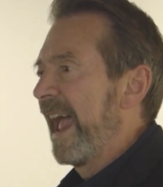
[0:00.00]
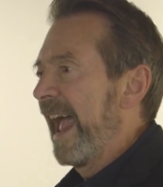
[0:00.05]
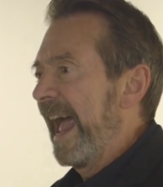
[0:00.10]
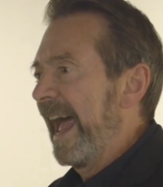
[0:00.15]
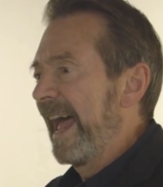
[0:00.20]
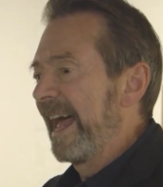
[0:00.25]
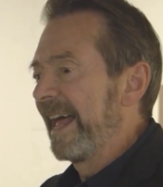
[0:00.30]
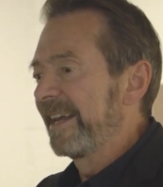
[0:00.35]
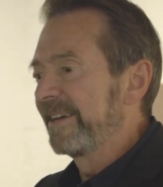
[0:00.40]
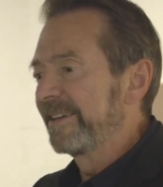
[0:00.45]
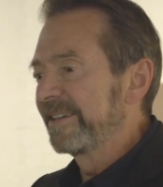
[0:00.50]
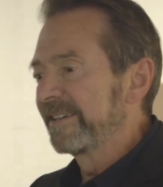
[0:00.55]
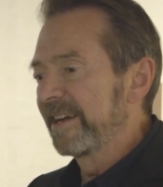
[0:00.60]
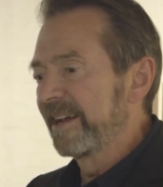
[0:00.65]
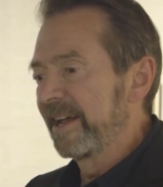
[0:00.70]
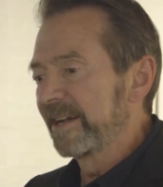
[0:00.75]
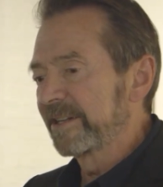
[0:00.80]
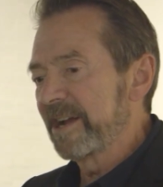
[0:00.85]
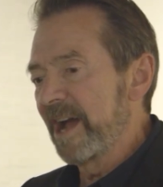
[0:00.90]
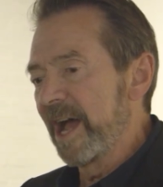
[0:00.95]
and
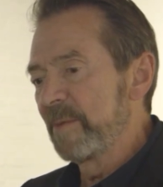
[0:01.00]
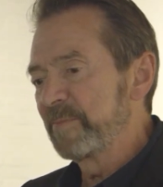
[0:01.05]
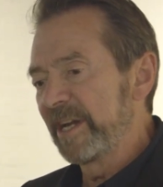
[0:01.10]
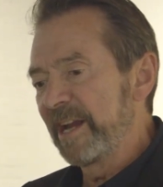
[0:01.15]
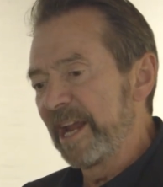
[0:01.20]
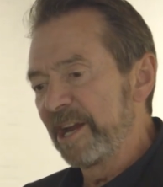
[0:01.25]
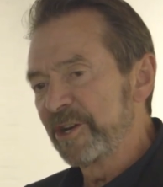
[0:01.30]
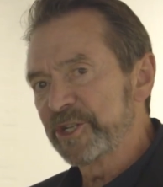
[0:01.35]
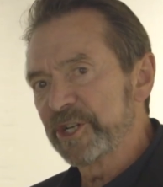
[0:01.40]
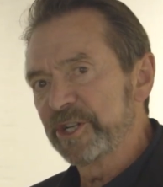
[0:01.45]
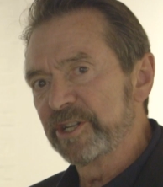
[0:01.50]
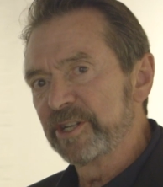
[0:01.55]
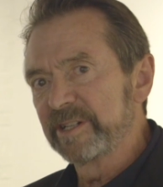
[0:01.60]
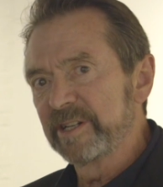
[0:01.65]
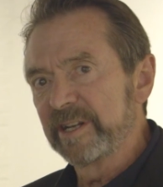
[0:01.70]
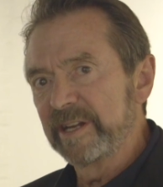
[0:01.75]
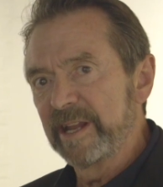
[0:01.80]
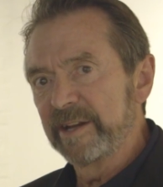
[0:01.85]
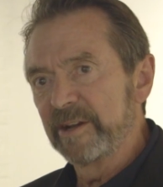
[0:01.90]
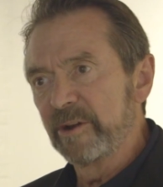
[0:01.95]
a
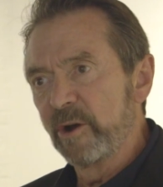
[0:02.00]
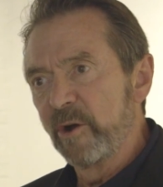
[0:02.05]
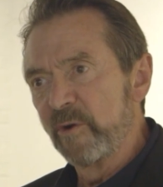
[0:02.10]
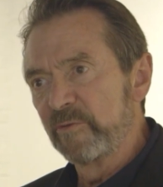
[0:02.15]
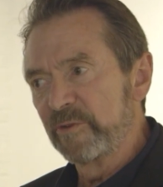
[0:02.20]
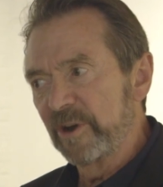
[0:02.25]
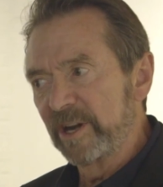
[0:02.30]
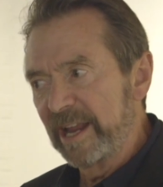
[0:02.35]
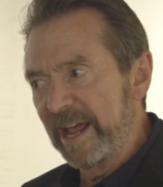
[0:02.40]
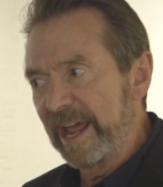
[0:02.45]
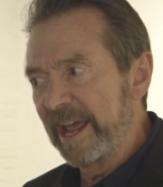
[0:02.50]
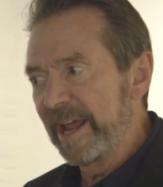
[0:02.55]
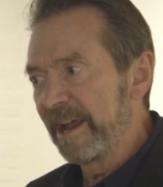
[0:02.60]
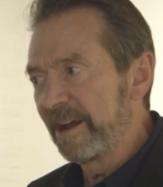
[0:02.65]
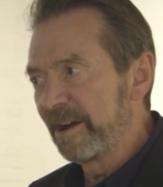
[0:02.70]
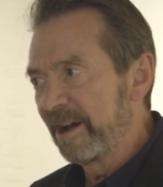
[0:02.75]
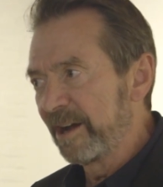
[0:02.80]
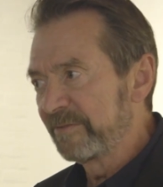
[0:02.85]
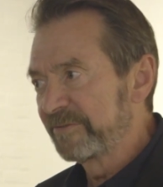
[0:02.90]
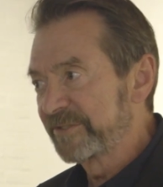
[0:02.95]
combination and
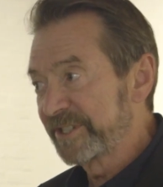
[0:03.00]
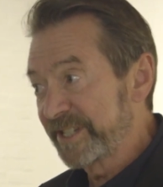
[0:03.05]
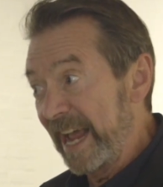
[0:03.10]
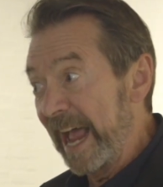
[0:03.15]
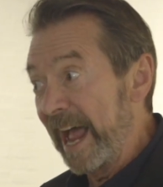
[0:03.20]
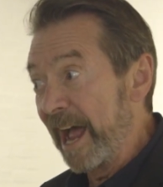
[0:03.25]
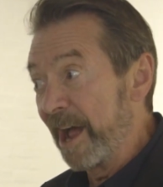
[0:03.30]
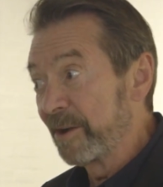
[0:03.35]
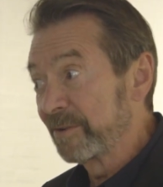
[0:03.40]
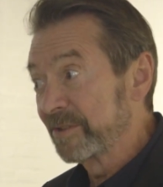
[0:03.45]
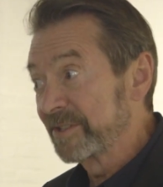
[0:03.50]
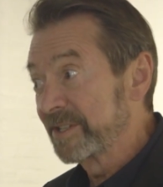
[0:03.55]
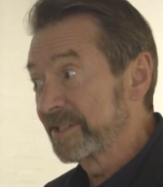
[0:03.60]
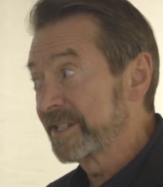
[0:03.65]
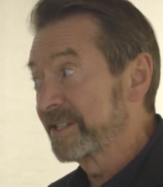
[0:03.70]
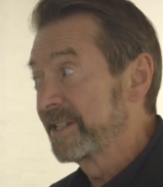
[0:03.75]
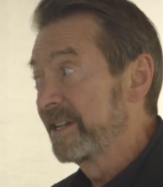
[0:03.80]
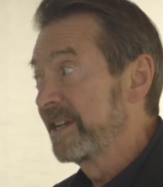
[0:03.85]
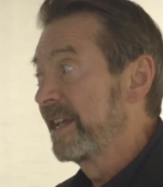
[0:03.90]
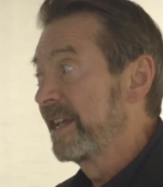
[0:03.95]
overlay of sounds.